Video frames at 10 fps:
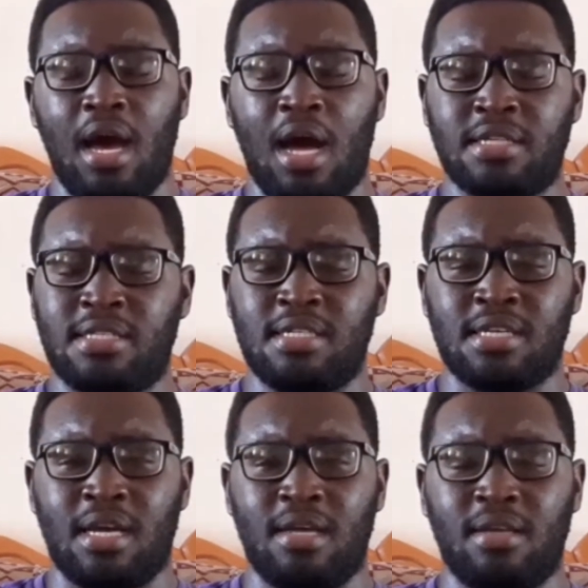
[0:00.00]
Our
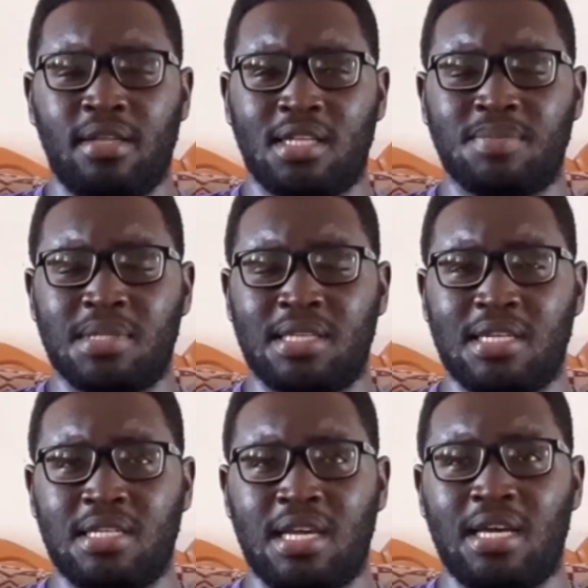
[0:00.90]
teacher, that's Mr.
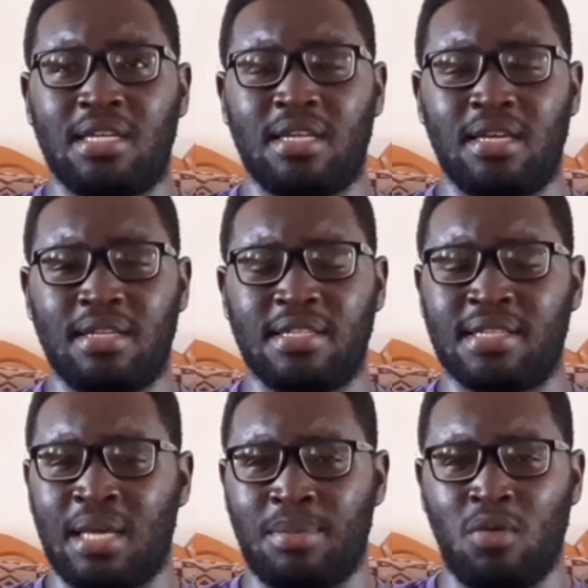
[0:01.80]
Jan at the
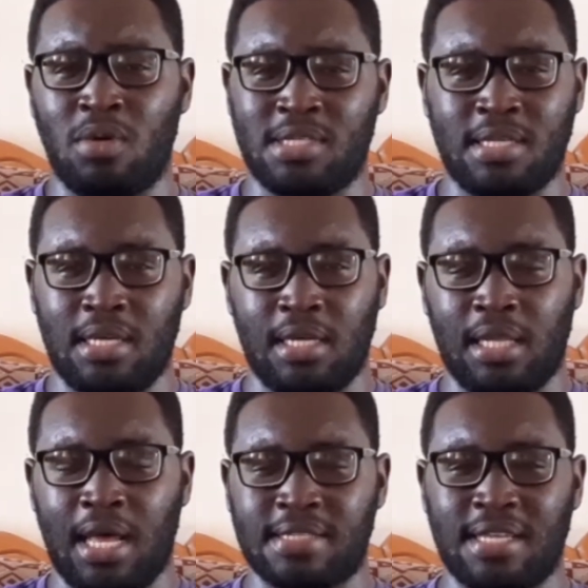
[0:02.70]
time, he wasn't in
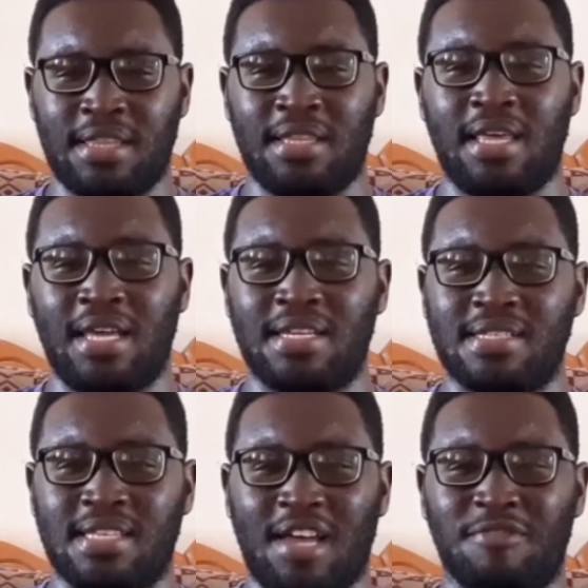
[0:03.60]
class. I think they had a
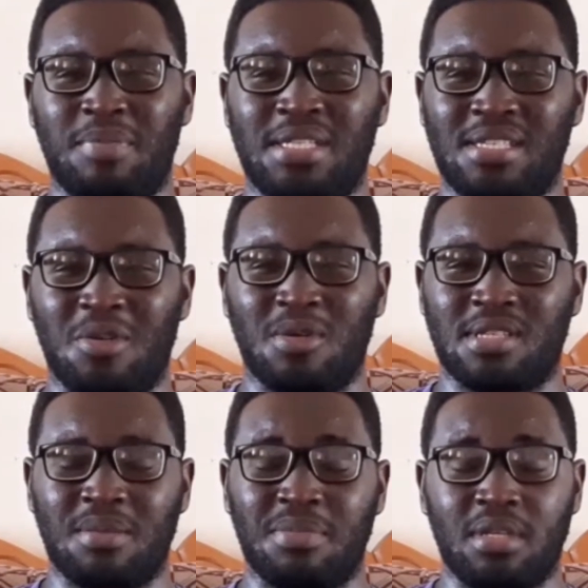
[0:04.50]
staff meeting or
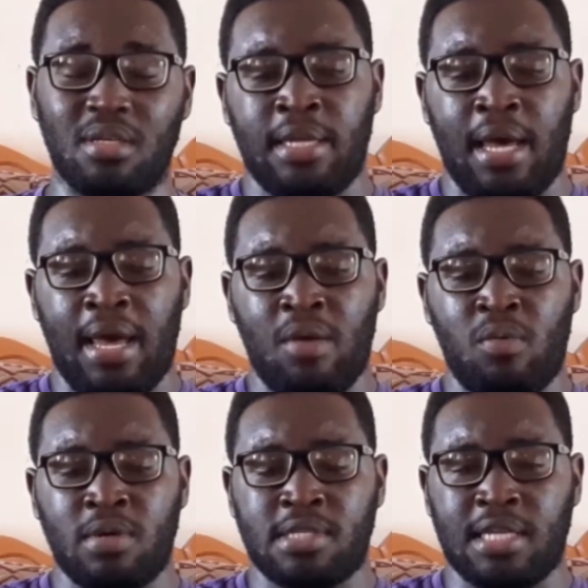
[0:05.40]
something. I
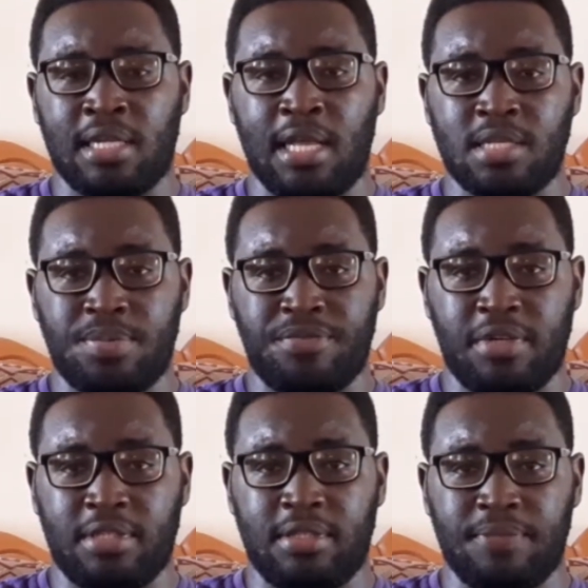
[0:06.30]
was the class
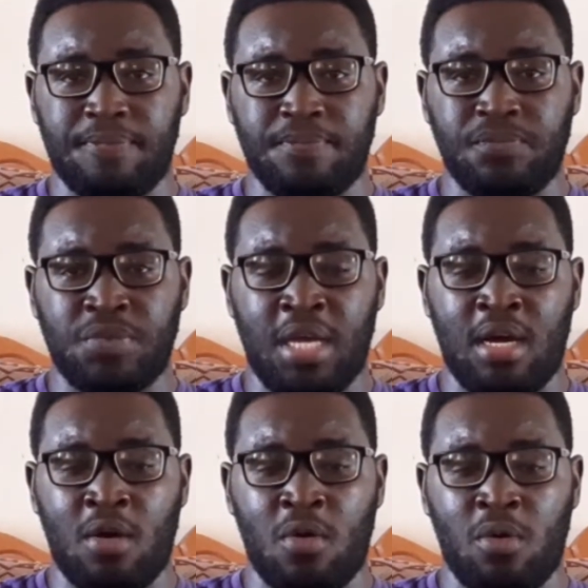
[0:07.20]
prefect.
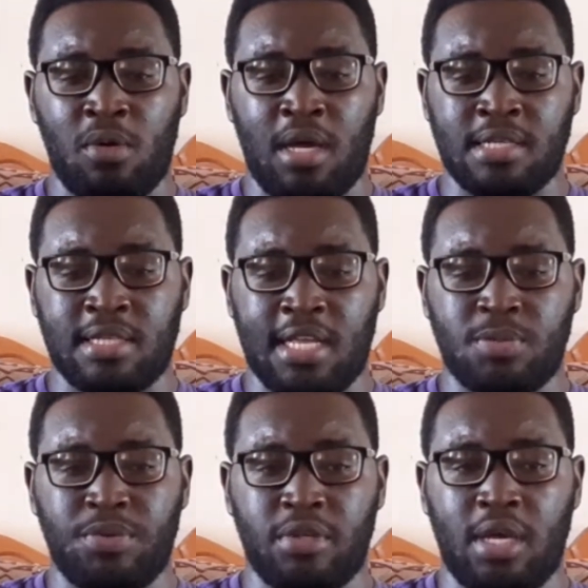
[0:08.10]
Now, as class
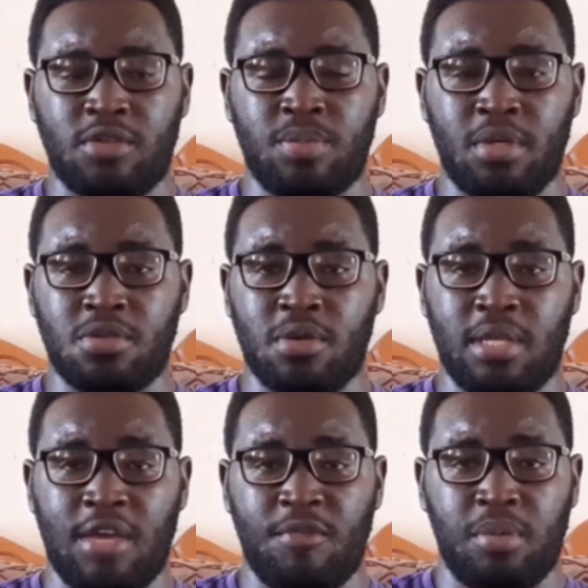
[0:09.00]
prefect, you have to make sure
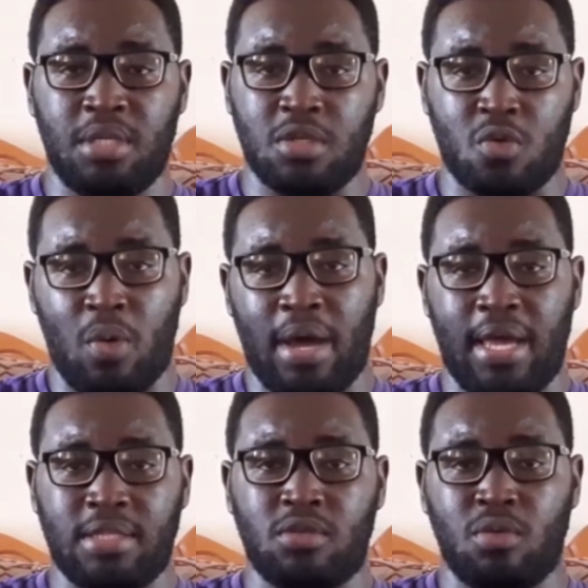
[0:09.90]
that everybody is
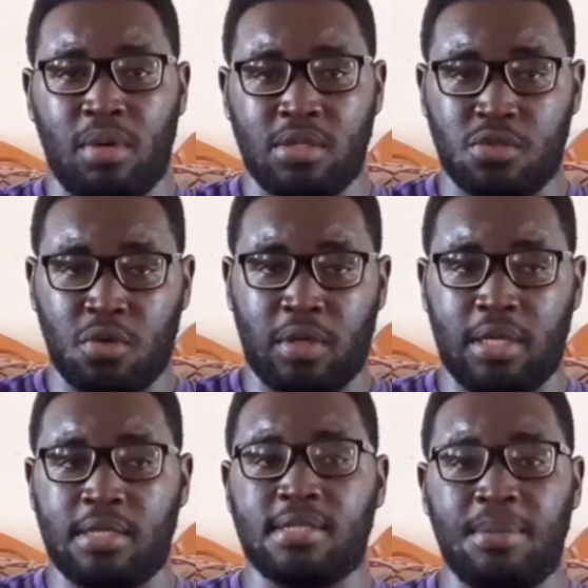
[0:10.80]
quiet, no one is
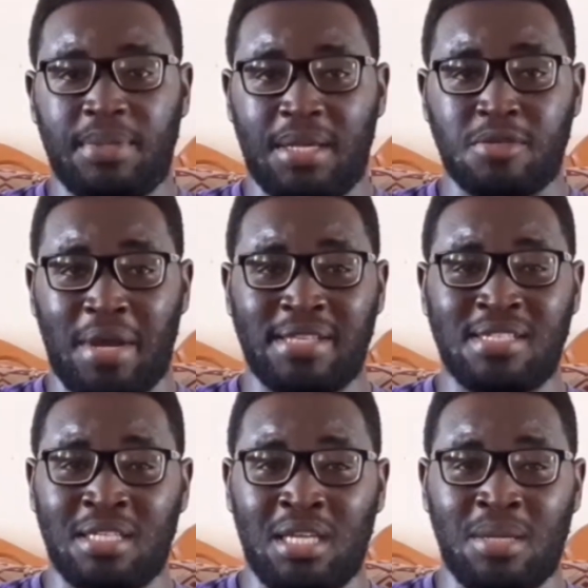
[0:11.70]
talking, sometimes
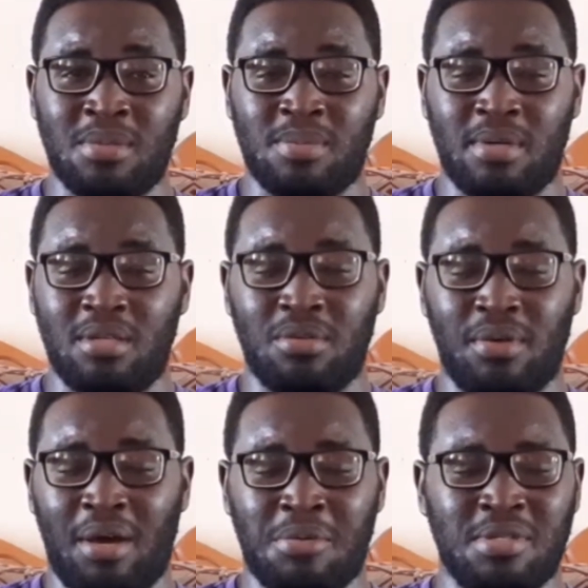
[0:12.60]
writing names, but you know,
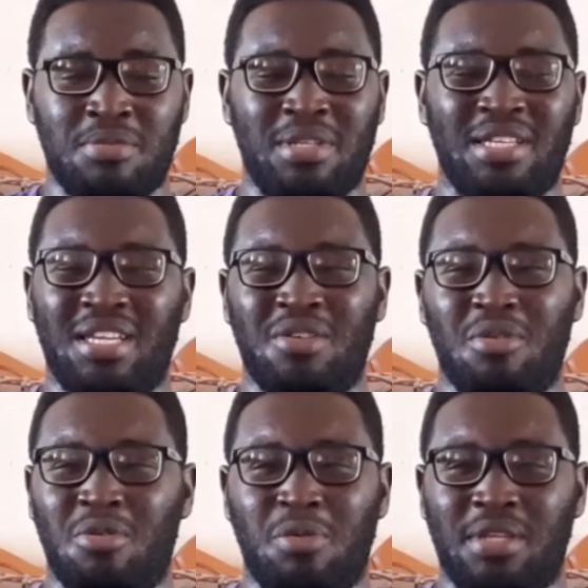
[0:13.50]
I wasn't really keen
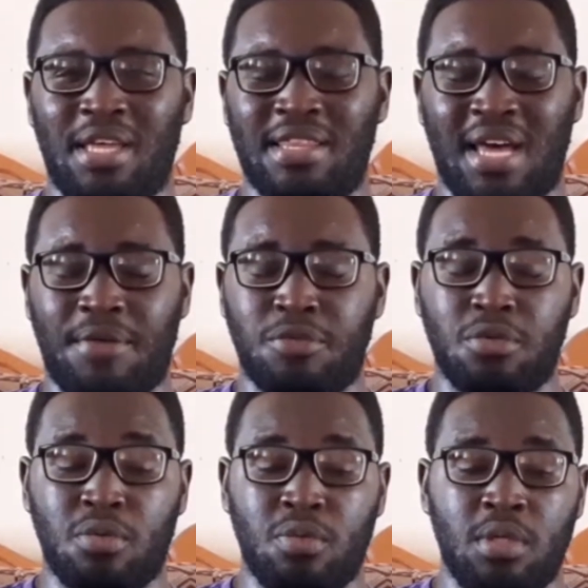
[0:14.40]
on doing that
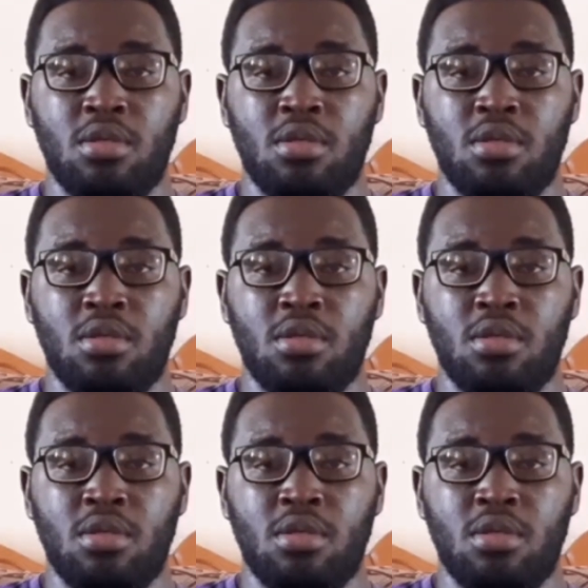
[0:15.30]
afternoon.